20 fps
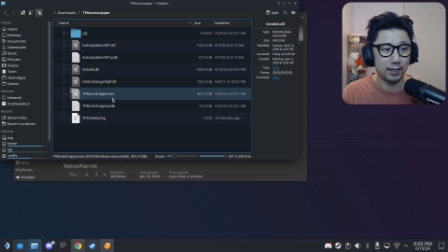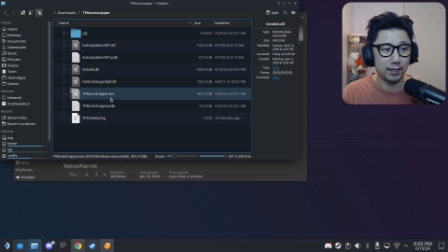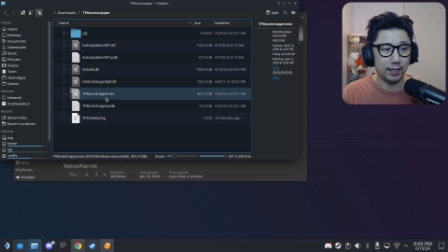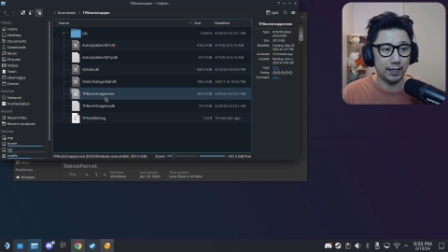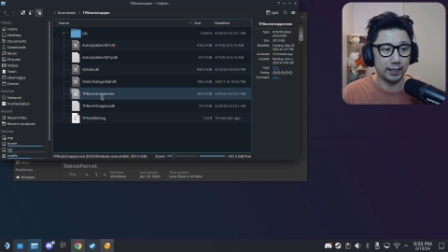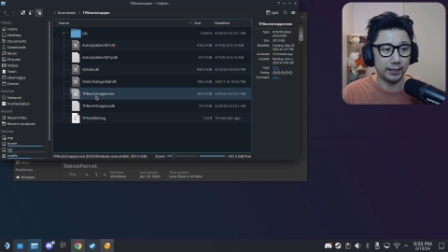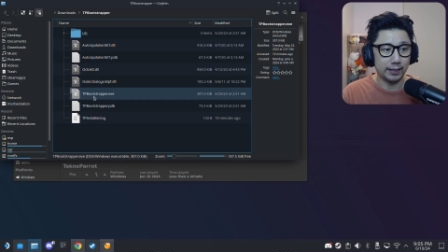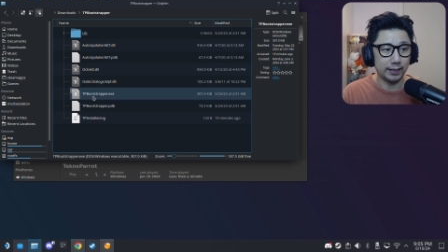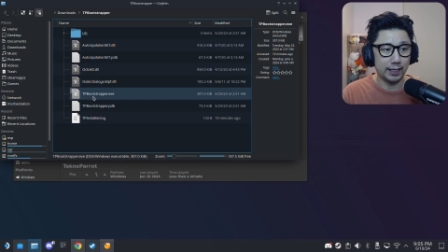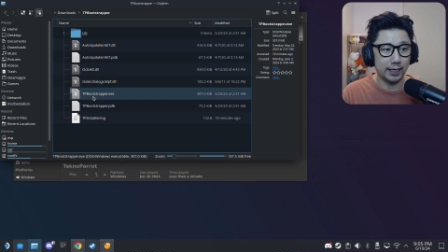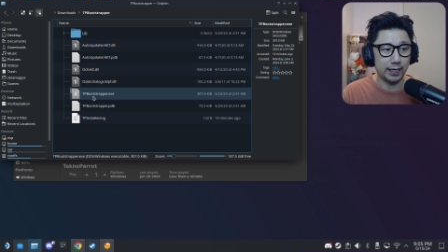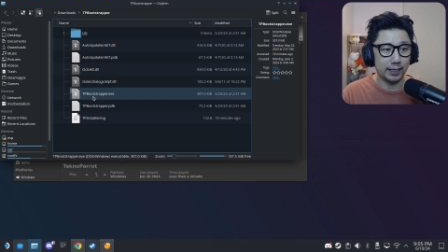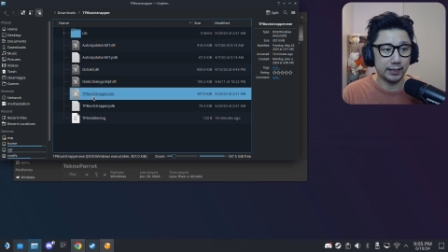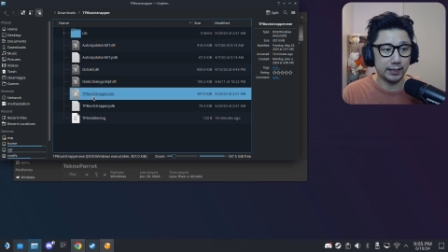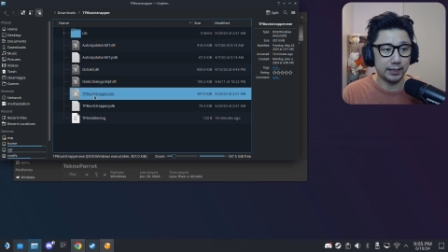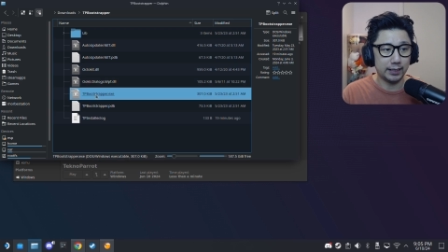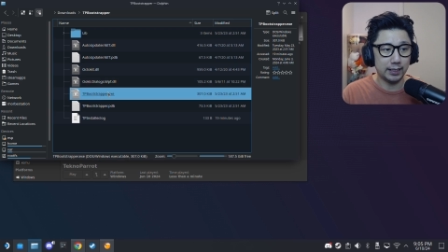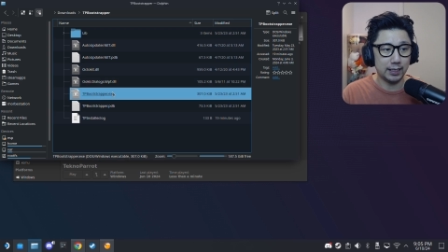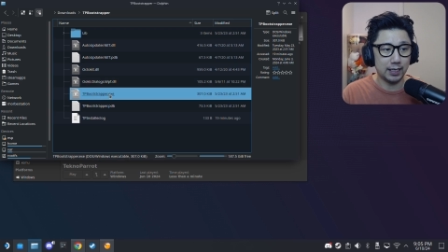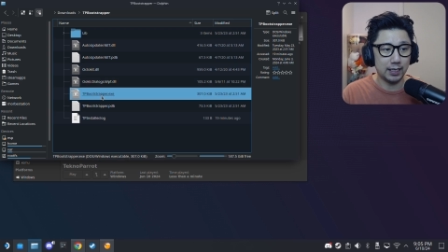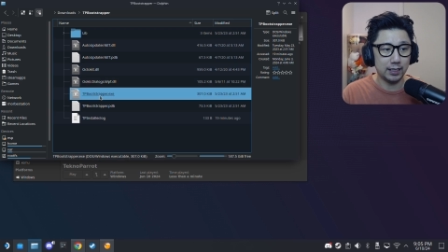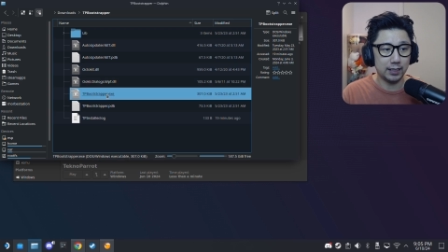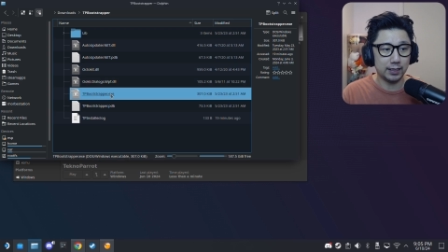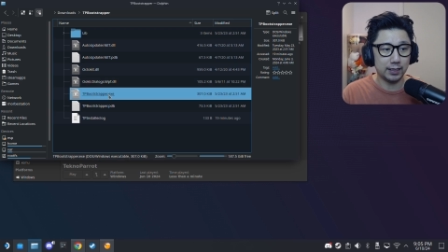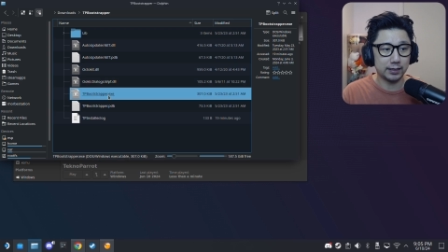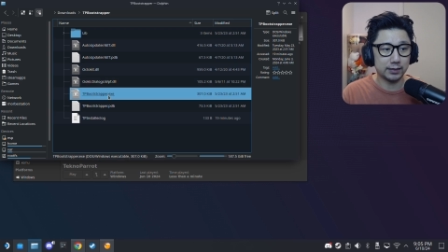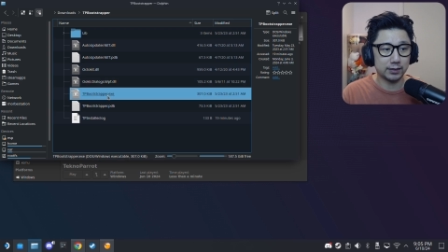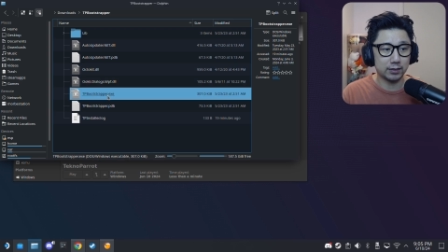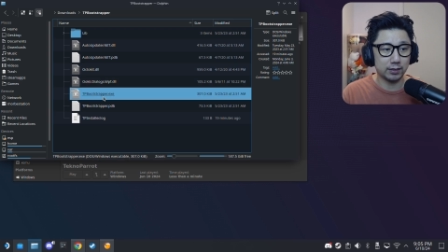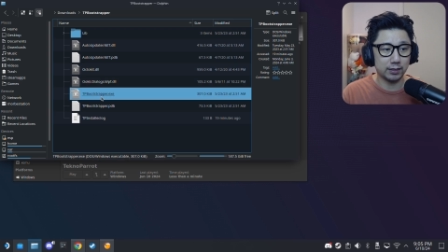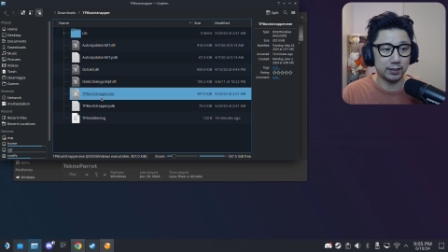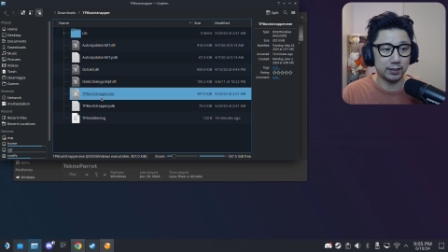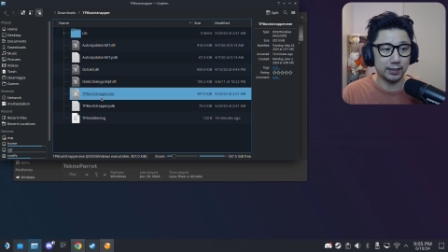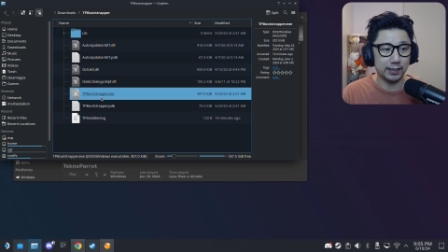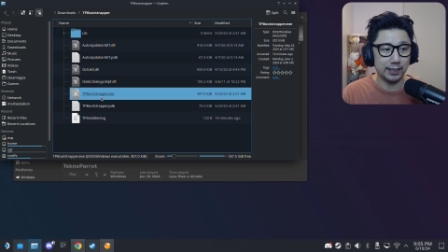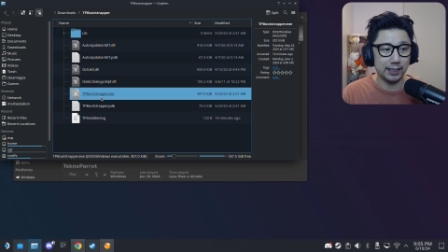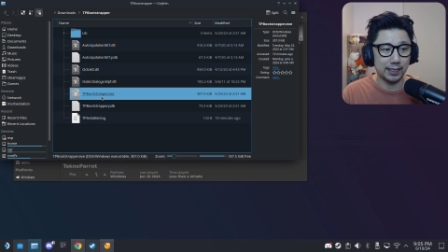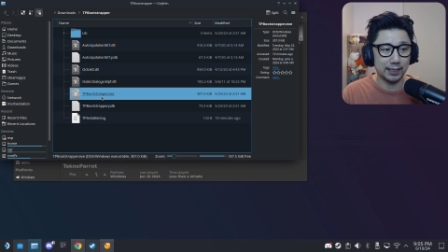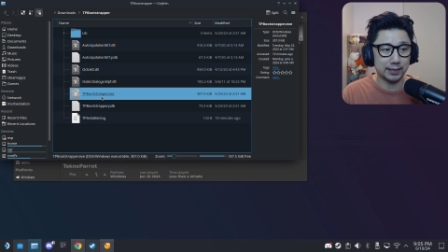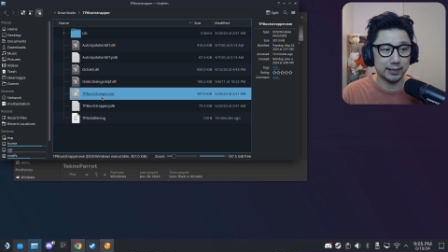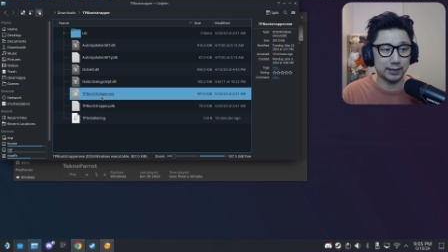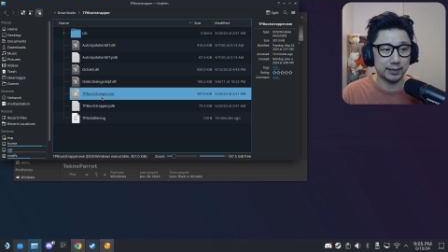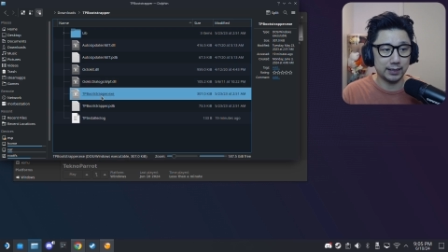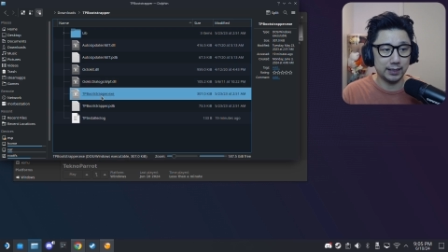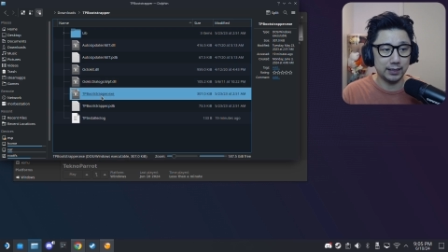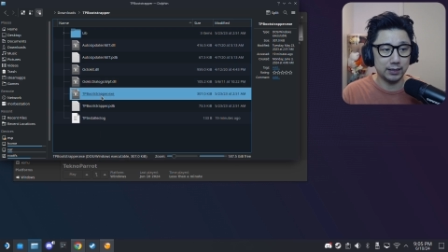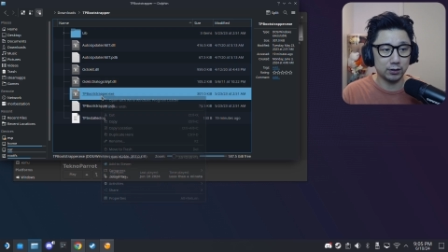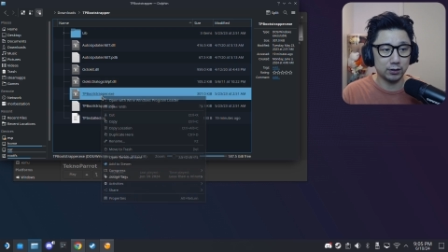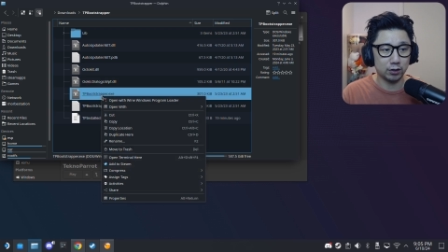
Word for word: And then here it's got an exe.